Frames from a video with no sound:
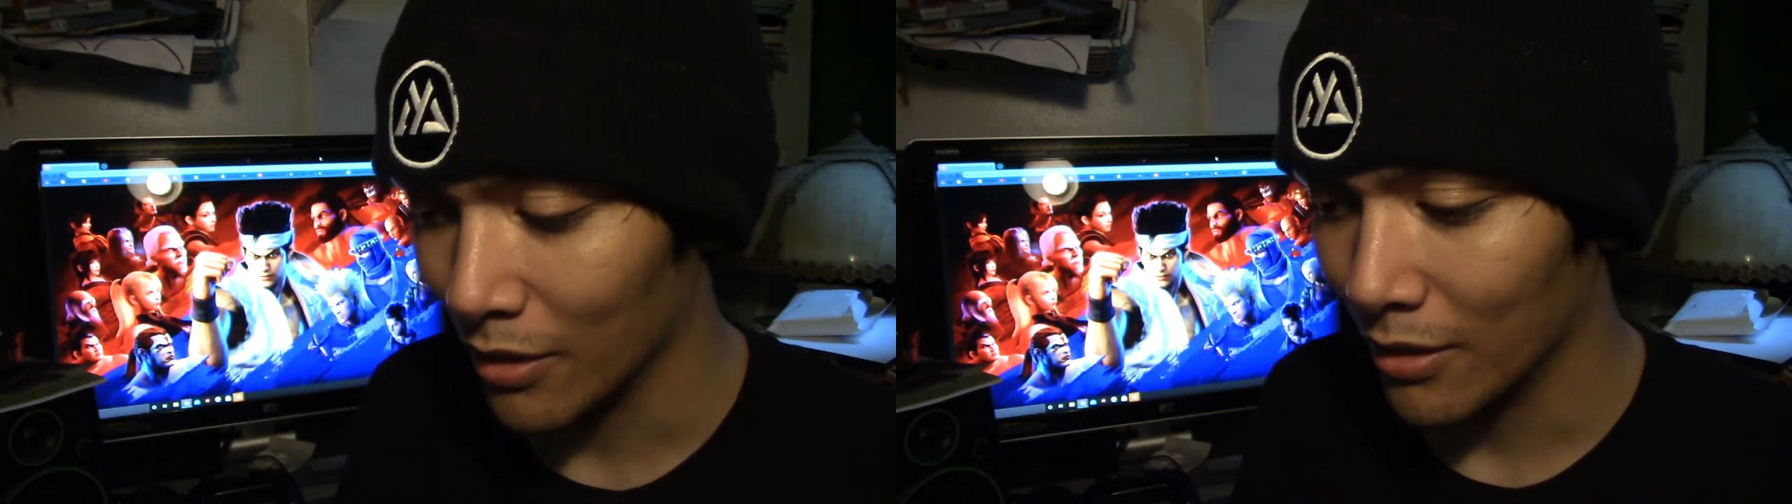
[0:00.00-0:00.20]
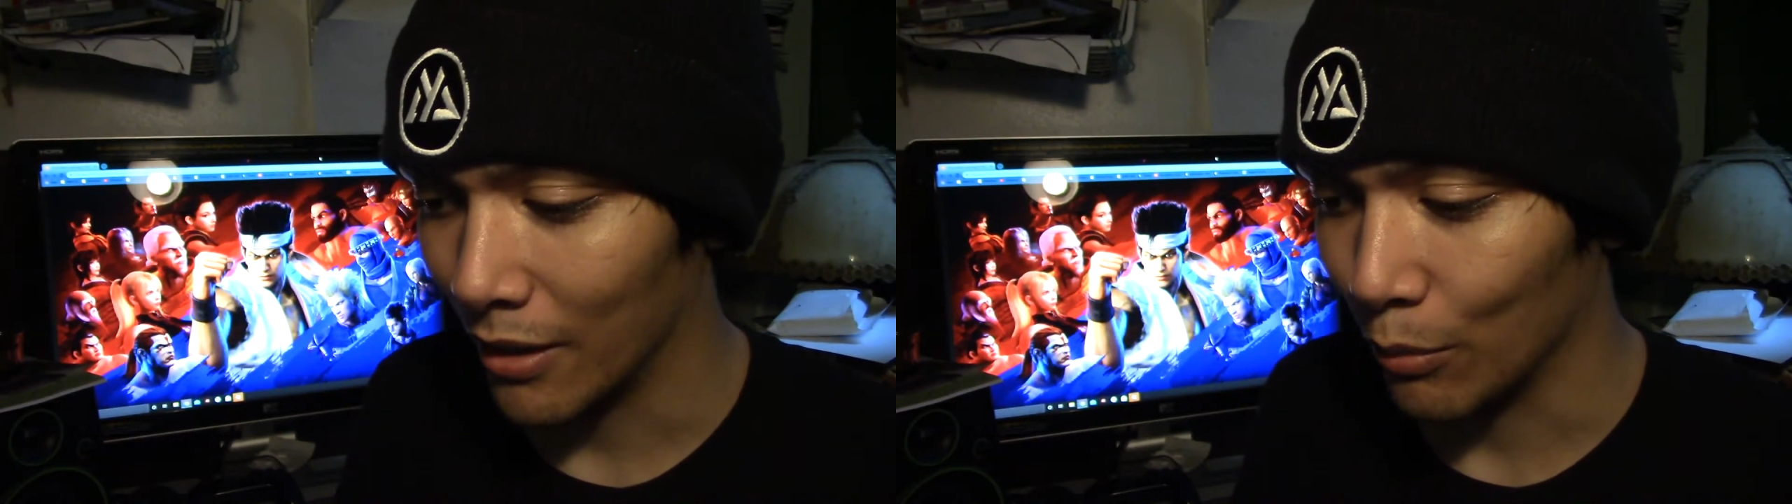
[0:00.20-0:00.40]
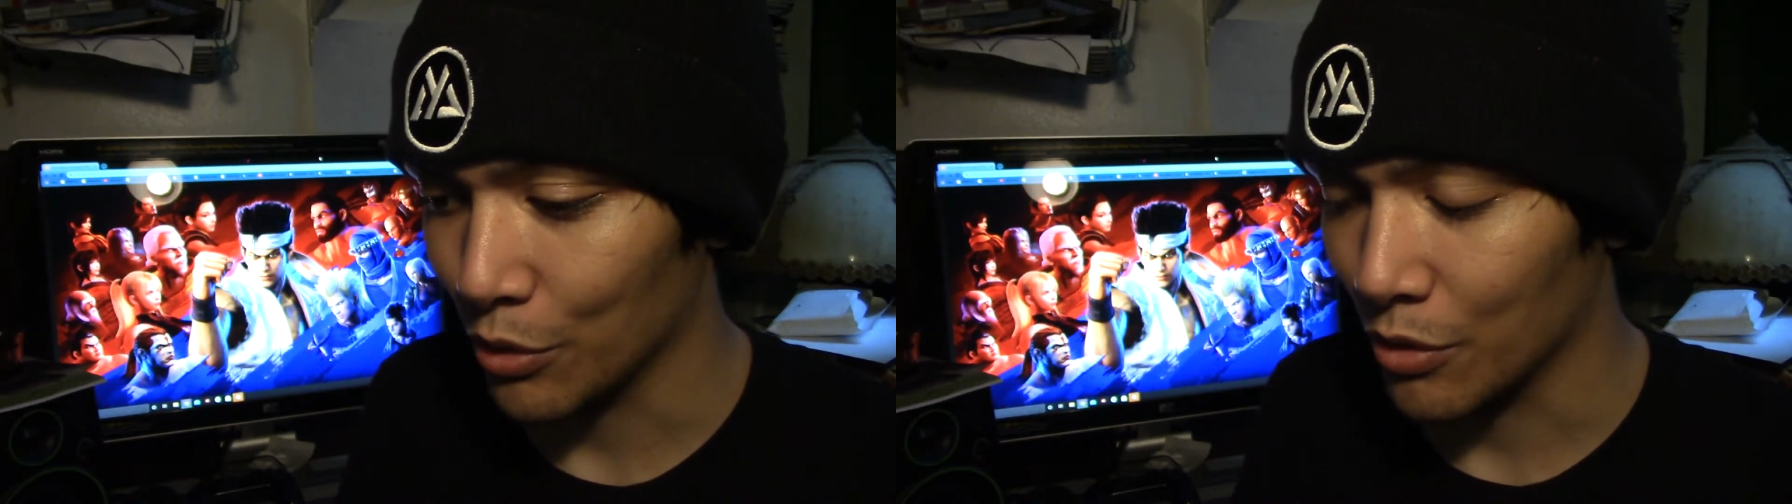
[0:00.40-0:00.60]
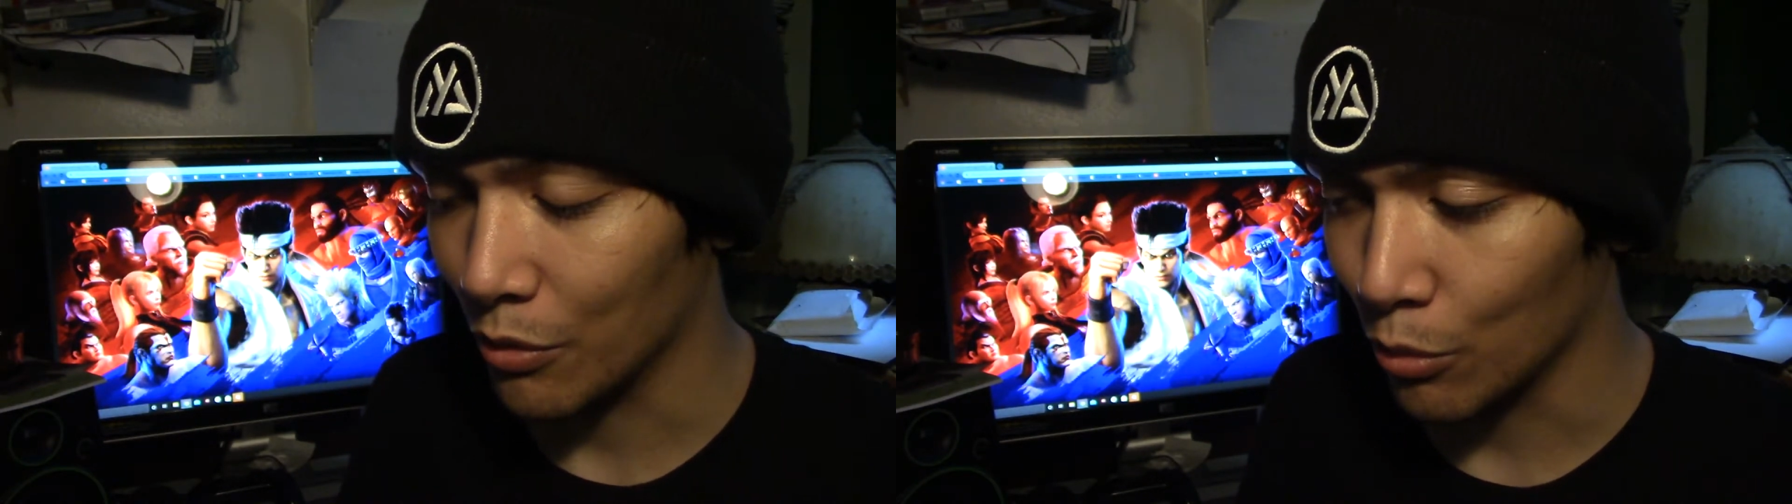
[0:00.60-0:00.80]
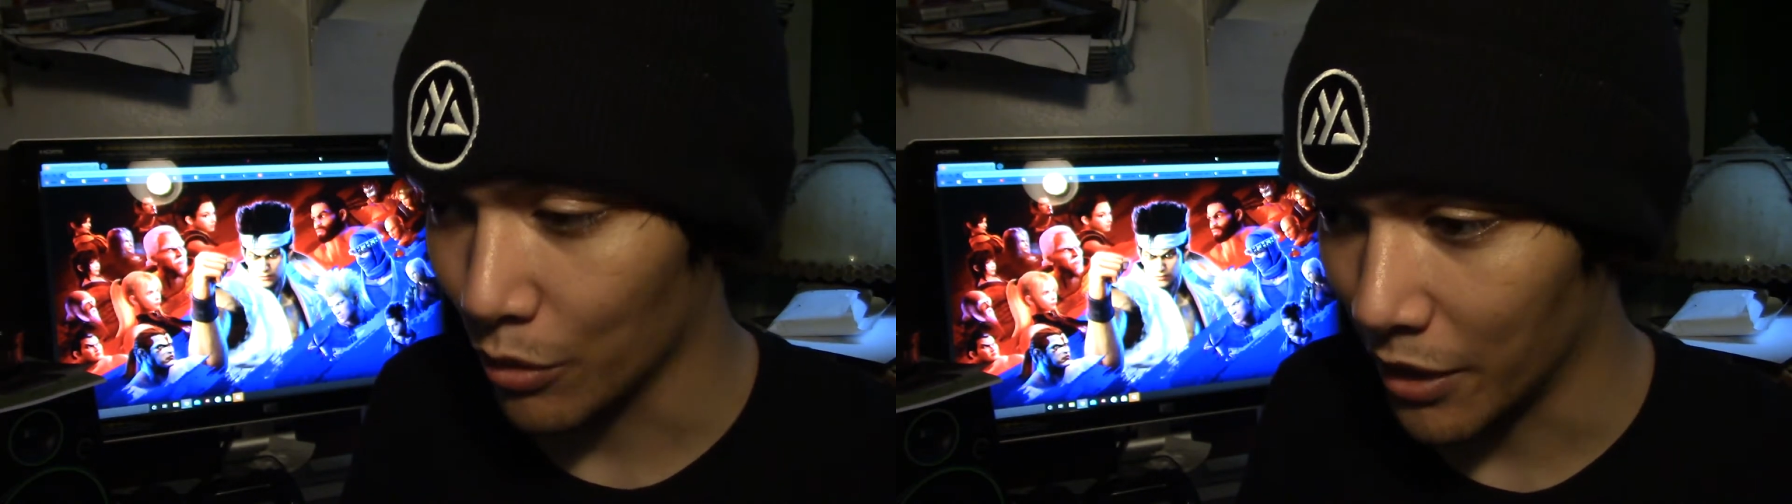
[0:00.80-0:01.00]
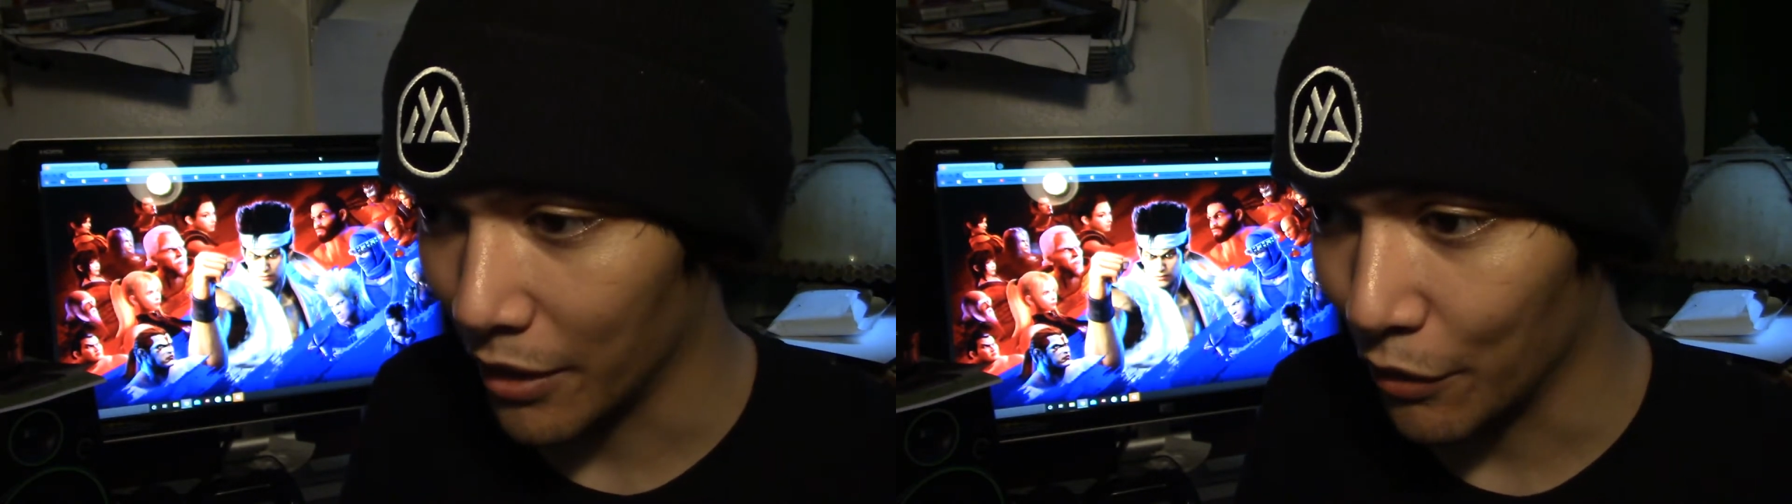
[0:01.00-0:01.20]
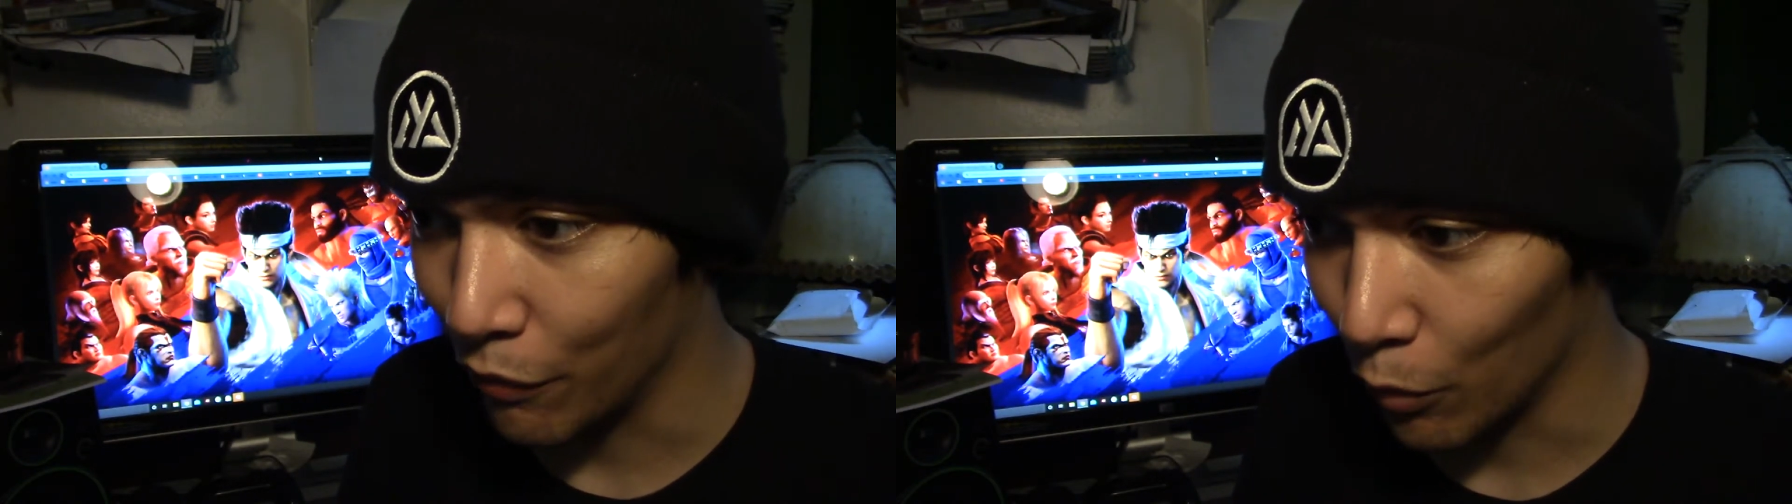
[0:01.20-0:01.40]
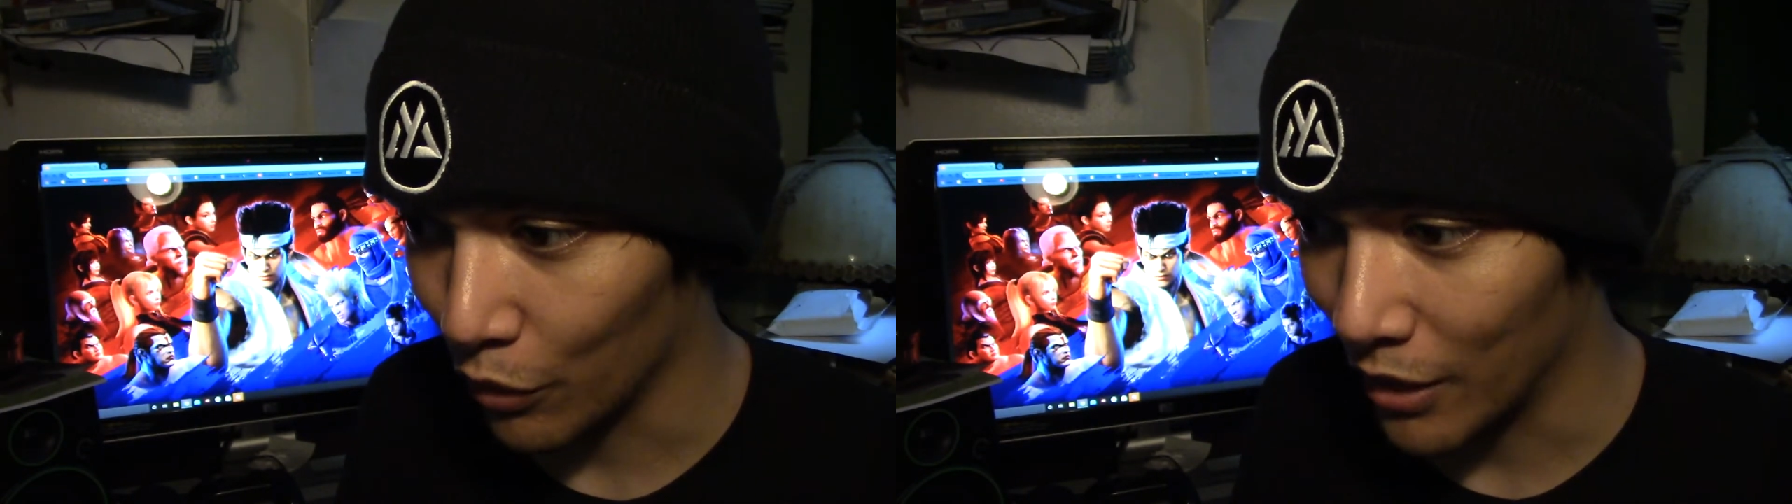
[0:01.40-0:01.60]
that was created
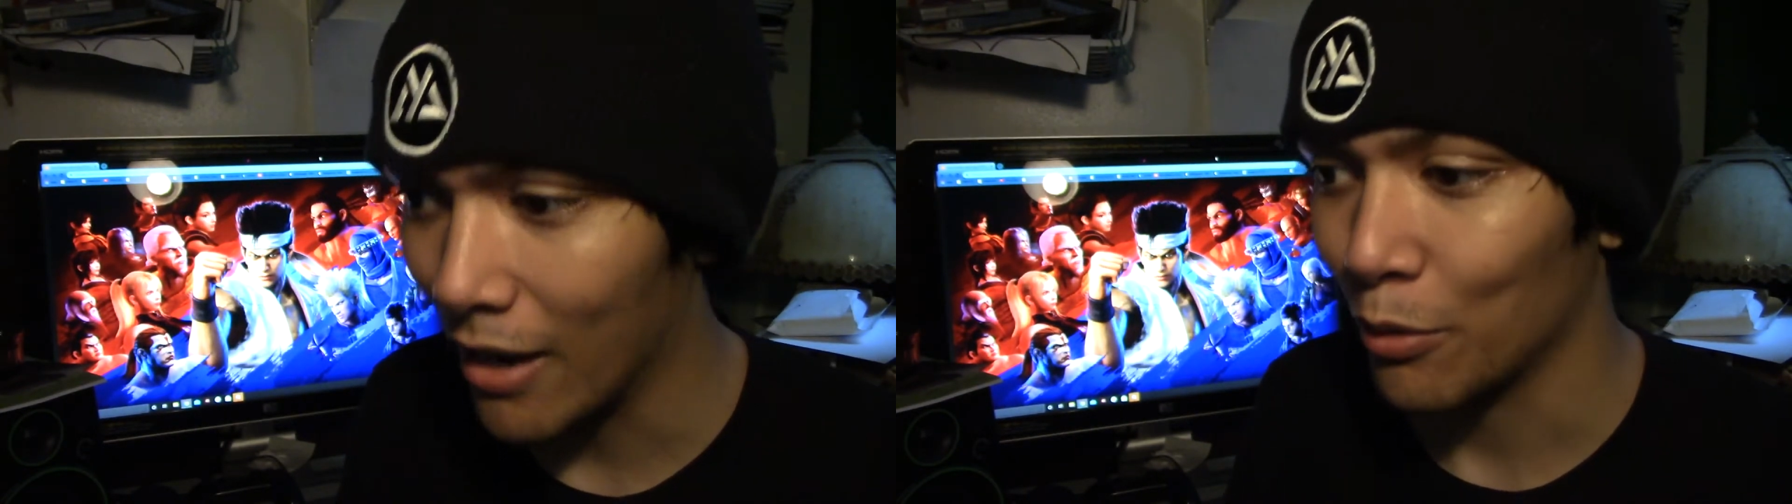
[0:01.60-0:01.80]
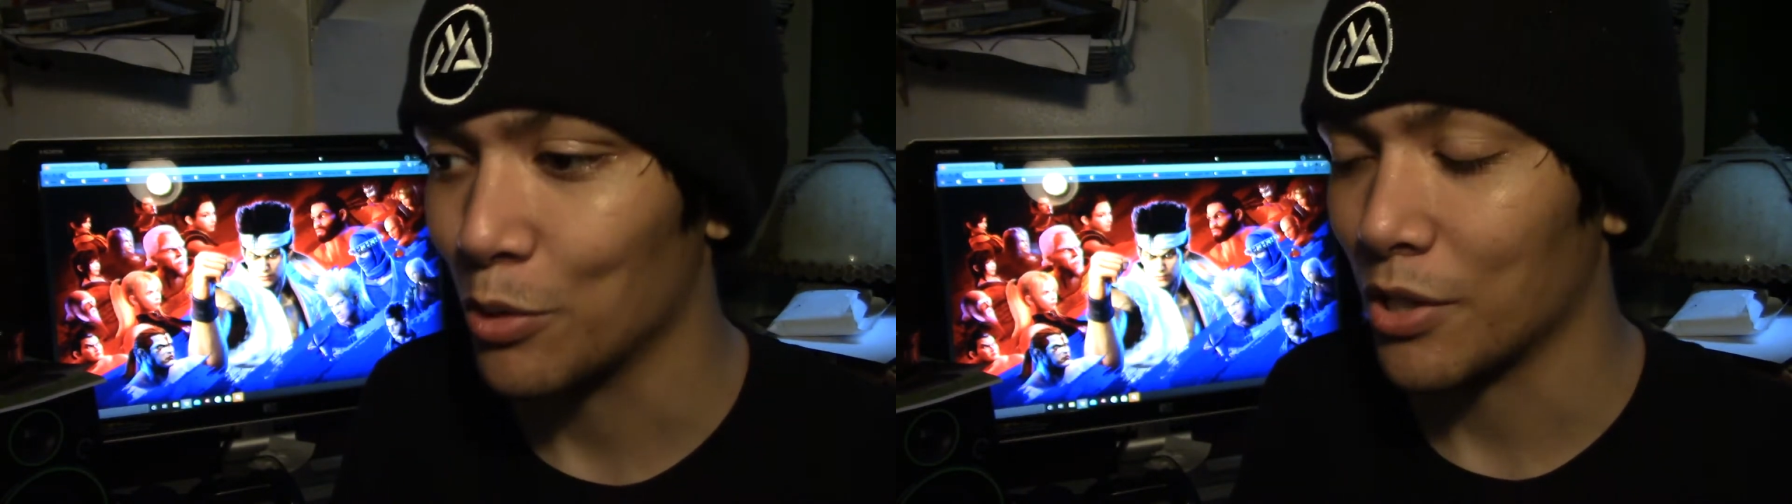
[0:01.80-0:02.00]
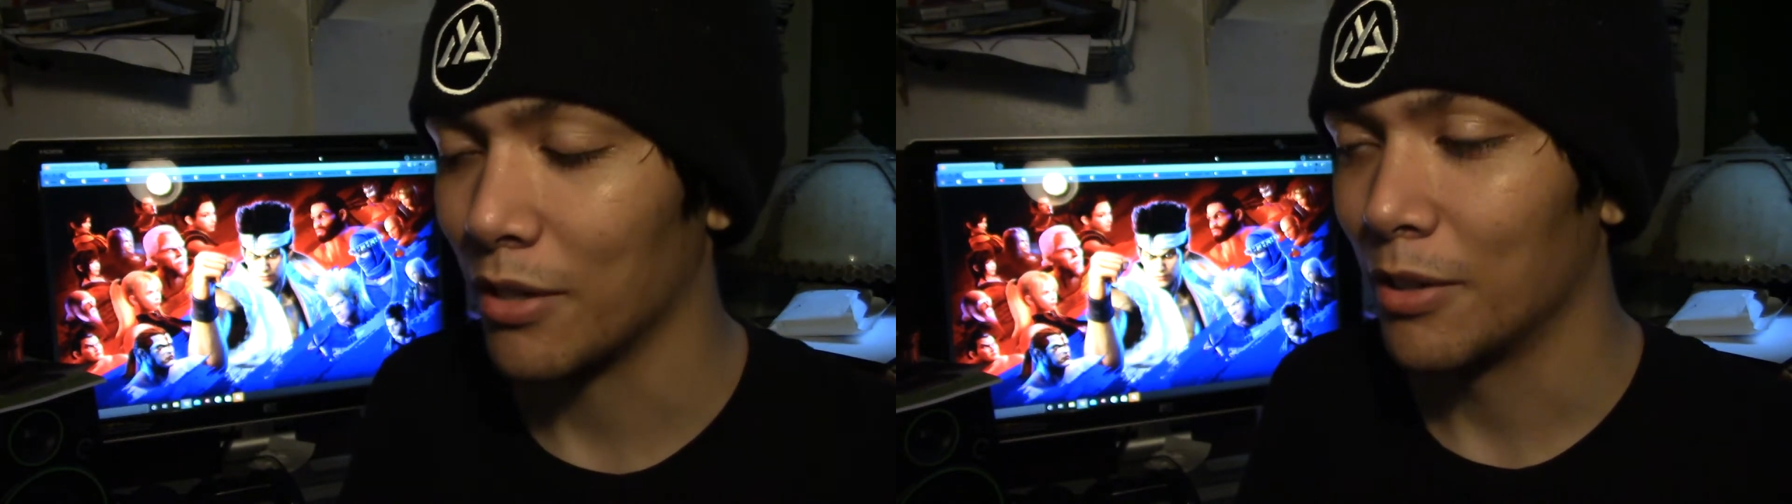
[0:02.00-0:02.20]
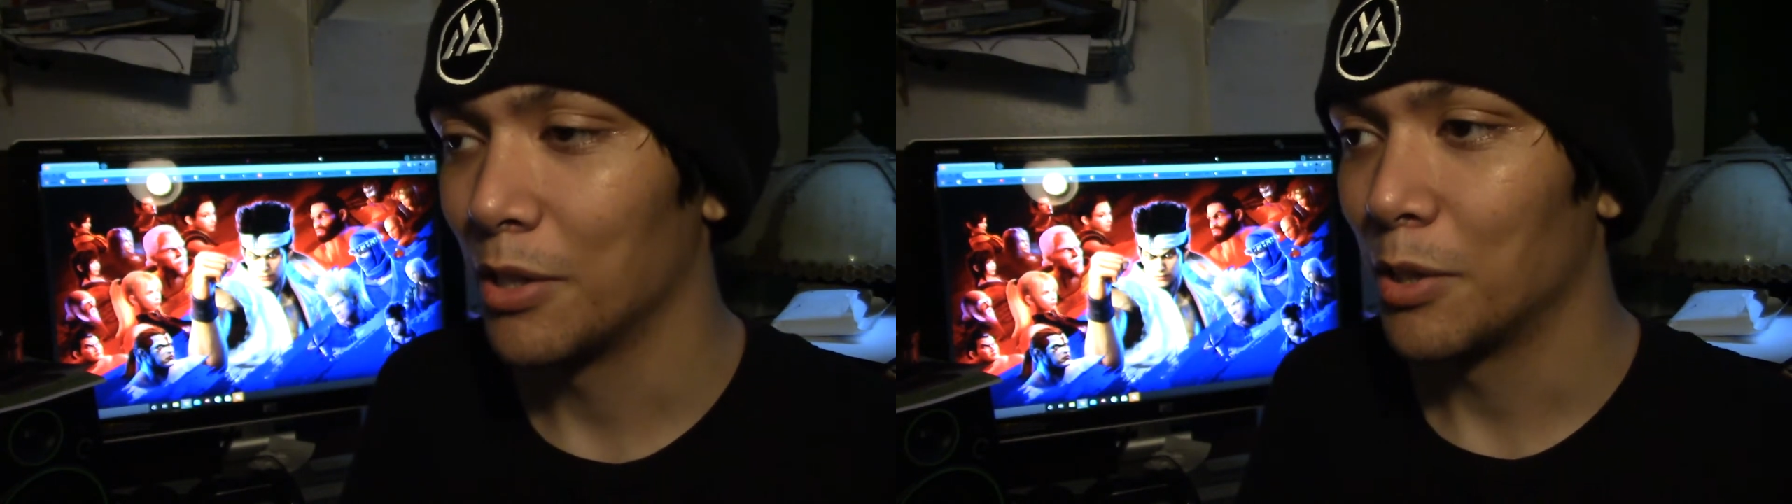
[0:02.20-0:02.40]
for Yakuza,